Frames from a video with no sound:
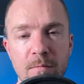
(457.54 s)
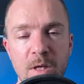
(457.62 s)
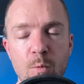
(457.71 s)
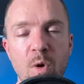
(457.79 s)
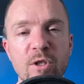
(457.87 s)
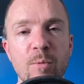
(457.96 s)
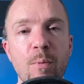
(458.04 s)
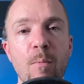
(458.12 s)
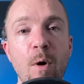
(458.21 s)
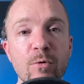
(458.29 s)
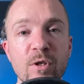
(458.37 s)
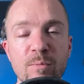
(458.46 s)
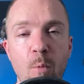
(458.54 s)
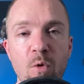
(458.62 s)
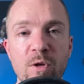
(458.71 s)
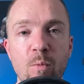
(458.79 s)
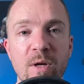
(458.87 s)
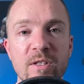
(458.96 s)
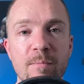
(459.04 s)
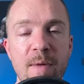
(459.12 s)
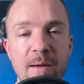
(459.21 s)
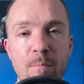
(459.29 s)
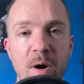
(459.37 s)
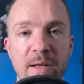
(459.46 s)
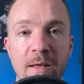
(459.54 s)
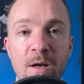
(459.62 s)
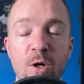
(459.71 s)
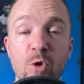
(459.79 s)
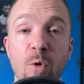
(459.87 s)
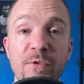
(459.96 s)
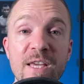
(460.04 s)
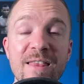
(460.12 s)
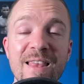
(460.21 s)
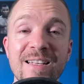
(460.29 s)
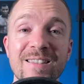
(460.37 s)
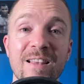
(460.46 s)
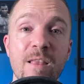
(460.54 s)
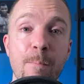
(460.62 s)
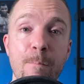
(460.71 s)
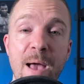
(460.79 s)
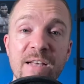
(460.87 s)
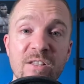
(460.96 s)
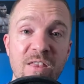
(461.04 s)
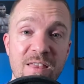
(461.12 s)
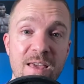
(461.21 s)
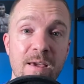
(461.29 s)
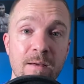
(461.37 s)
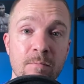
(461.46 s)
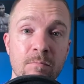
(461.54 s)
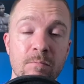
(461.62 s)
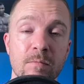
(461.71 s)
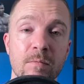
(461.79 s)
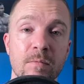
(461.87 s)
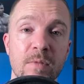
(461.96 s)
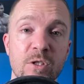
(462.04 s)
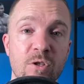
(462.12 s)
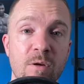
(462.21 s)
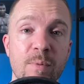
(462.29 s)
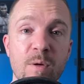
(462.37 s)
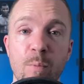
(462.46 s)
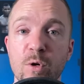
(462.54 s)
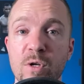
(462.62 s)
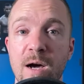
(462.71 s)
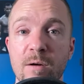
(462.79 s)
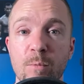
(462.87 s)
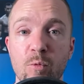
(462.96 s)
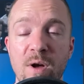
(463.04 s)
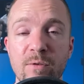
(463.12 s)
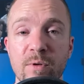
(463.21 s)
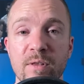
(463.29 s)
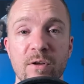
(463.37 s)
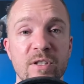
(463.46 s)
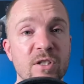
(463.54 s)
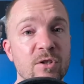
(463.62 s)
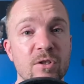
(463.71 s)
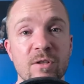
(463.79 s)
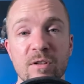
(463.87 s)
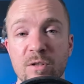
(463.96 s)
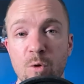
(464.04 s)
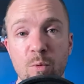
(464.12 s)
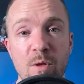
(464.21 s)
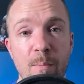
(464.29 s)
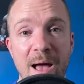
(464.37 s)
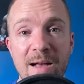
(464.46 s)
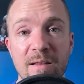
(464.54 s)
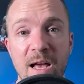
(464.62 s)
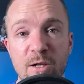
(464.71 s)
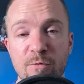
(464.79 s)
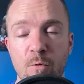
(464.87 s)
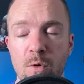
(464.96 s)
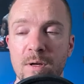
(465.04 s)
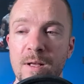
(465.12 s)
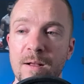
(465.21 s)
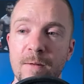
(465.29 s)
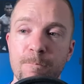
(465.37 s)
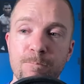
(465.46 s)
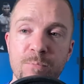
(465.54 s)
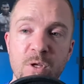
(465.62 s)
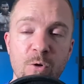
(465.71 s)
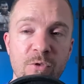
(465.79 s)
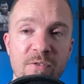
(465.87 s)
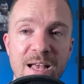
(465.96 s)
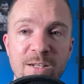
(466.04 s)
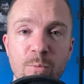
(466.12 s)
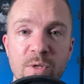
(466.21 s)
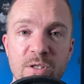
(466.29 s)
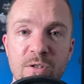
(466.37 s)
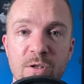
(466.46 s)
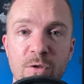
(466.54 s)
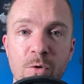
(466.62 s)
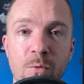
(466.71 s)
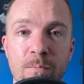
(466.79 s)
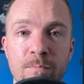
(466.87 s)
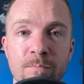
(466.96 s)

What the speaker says: He wants to promote the sport and he wants to make money. So if he thinks that the best thing is going to be to put Conor McGregor in there and he's just going to deal with the backlash for it, you know, then that's what he's going to do.